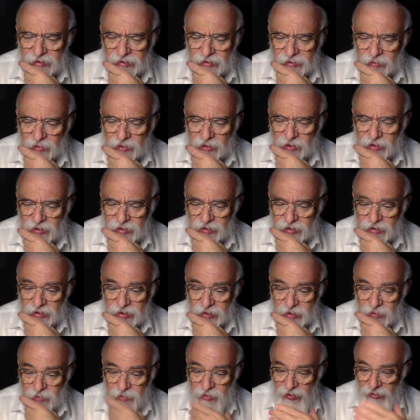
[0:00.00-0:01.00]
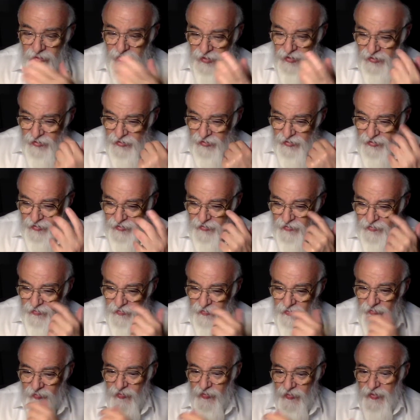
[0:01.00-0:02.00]
was experienced
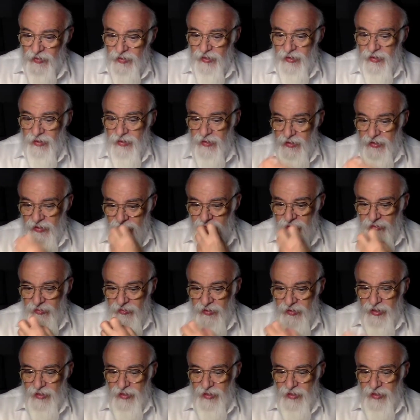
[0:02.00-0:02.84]
in the